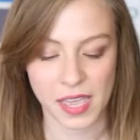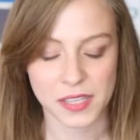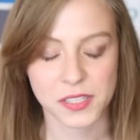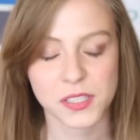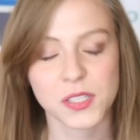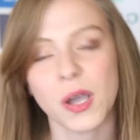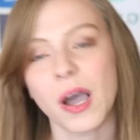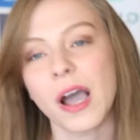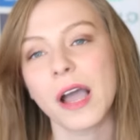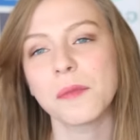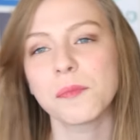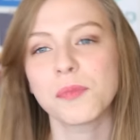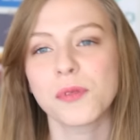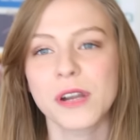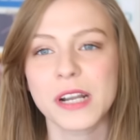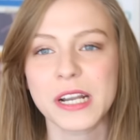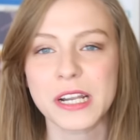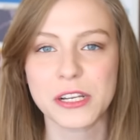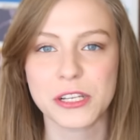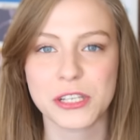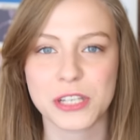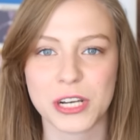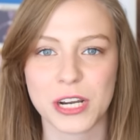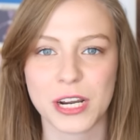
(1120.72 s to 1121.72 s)
So I'm
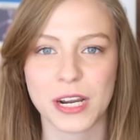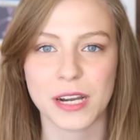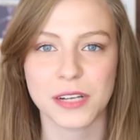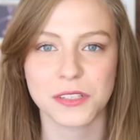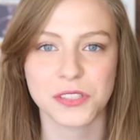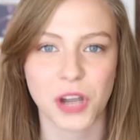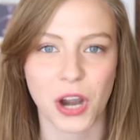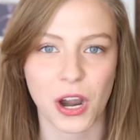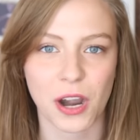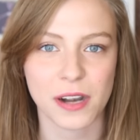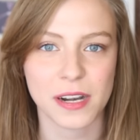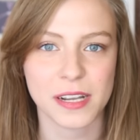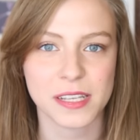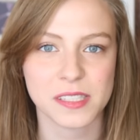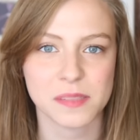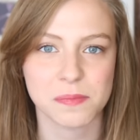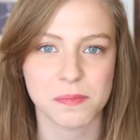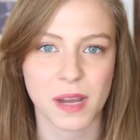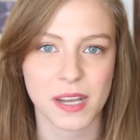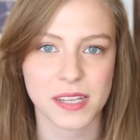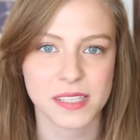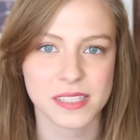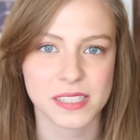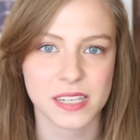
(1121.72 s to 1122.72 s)
pretty sure
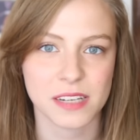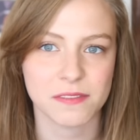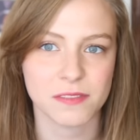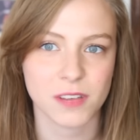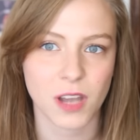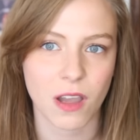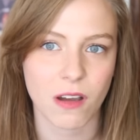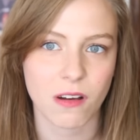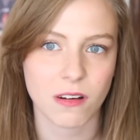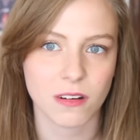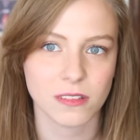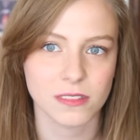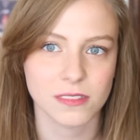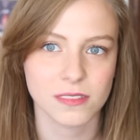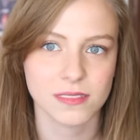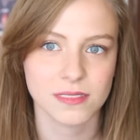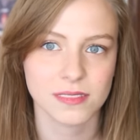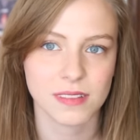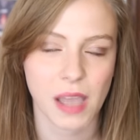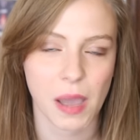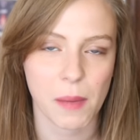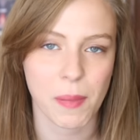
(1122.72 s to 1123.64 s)
Tardis must have known